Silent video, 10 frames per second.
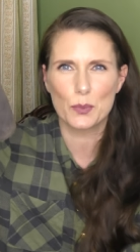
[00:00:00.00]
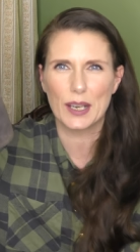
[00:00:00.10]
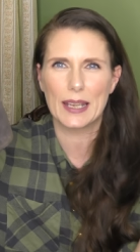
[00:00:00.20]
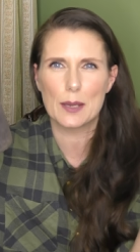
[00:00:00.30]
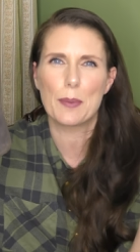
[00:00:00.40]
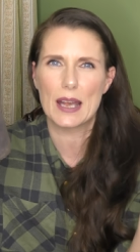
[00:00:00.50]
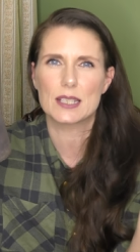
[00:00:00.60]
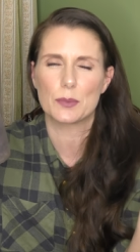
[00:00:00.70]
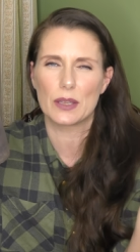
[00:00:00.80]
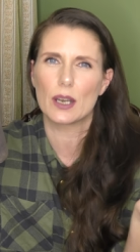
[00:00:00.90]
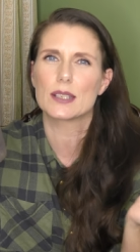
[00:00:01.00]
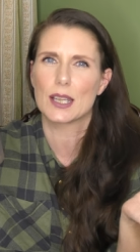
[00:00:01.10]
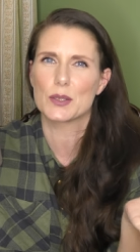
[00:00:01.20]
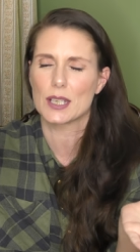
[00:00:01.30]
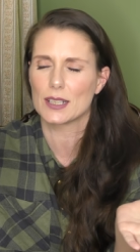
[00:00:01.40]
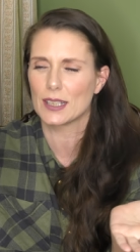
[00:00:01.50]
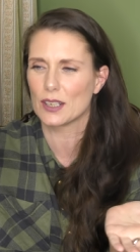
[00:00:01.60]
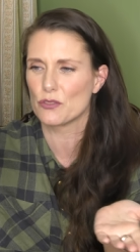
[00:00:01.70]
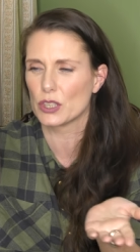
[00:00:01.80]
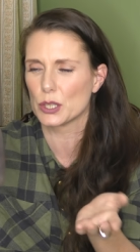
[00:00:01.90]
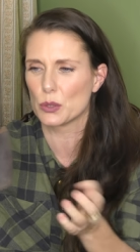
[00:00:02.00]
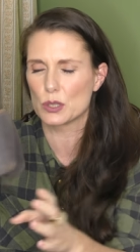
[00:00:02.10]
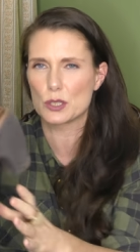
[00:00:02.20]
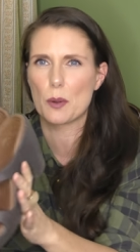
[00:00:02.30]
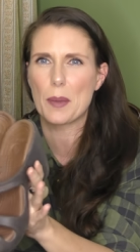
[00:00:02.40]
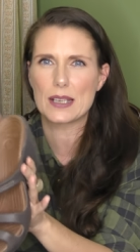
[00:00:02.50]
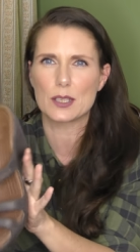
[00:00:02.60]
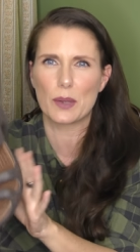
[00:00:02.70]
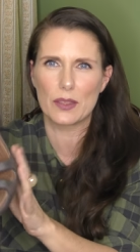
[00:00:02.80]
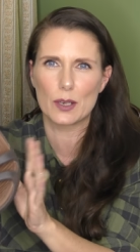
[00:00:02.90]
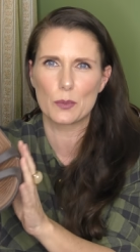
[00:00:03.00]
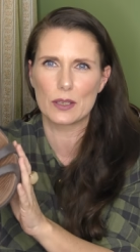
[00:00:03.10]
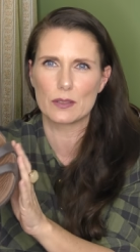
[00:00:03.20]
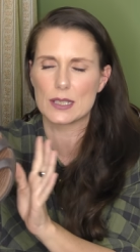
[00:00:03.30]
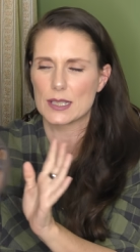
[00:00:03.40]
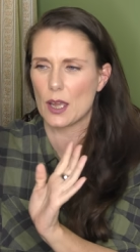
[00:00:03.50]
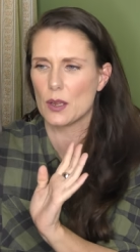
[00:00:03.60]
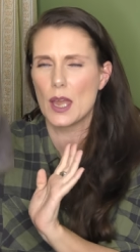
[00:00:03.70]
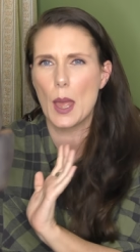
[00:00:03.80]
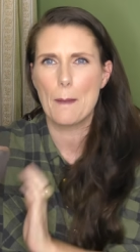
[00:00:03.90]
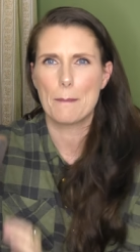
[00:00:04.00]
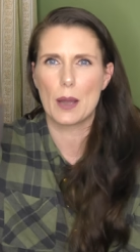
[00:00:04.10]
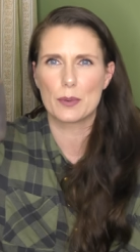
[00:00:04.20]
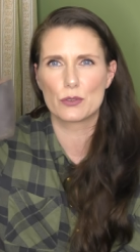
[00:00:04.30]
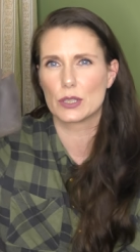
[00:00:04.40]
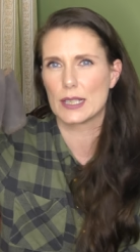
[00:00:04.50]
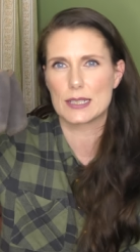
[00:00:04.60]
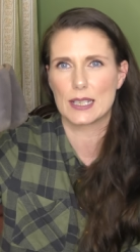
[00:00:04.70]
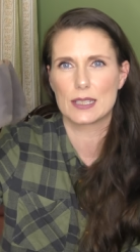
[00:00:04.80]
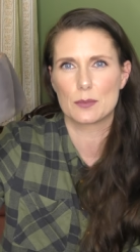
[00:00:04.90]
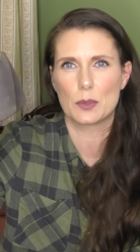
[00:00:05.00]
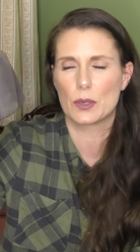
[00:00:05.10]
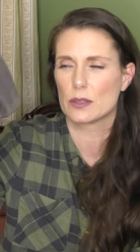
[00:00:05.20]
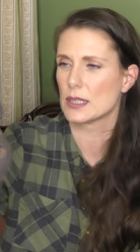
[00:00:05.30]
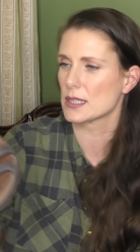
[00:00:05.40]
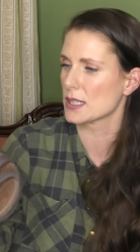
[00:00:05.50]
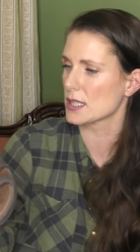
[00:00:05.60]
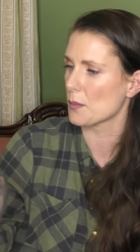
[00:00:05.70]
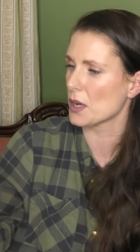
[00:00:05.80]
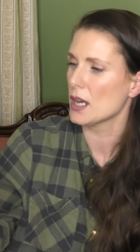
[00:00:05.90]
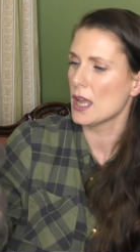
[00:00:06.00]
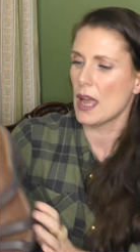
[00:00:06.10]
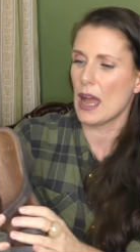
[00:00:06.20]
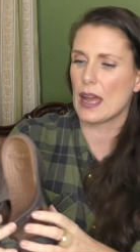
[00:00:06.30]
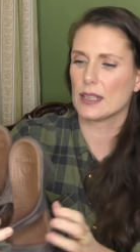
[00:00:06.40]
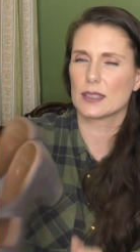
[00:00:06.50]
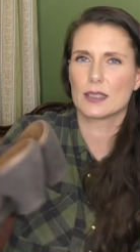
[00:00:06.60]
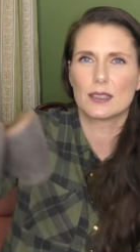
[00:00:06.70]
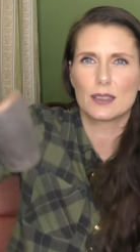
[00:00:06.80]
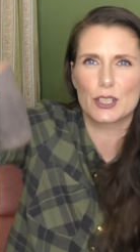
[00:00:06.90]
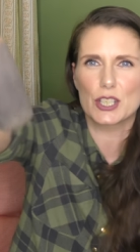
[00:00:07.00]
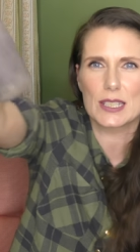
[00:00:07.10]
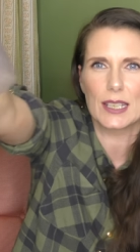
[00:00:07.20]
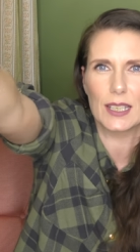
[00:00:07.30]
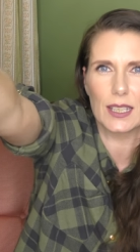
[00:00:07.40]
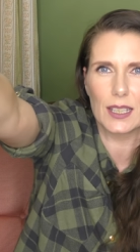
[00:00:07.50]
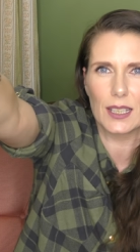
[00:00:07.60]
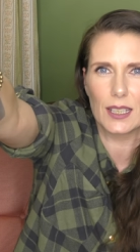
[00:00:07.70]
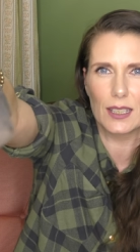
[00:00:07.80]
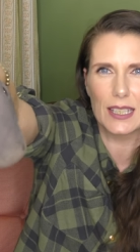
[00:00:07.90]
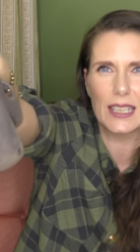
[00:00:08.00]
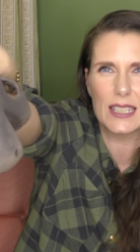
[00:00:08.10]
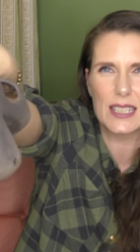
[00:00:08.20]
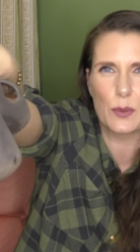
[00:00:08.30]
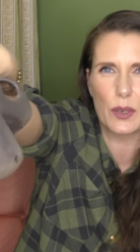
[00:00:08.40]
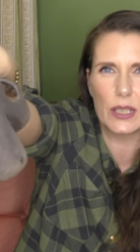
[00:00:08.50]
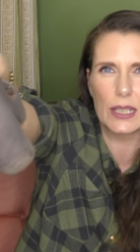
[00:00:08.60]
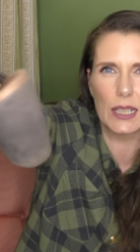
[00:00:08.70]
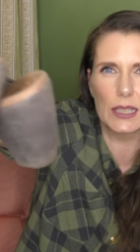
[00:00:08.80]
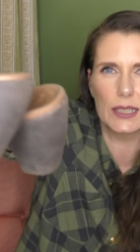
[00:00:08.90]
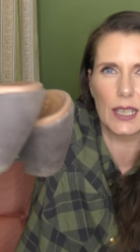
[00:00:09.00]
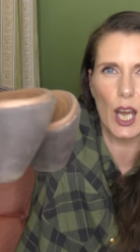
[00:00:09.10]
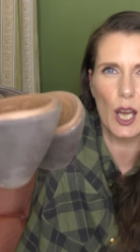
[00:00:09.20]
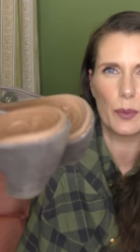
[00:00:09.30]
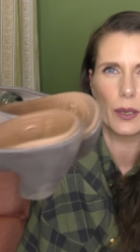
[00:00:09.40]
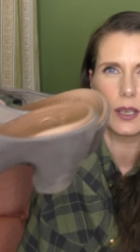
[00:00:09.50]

We're kind of past the weather. It's now started getting really cold, so we're past the weather of wearing these now, but I'll be really excited about wearing these in the summer. And they're just like you can see where they need cleaned up.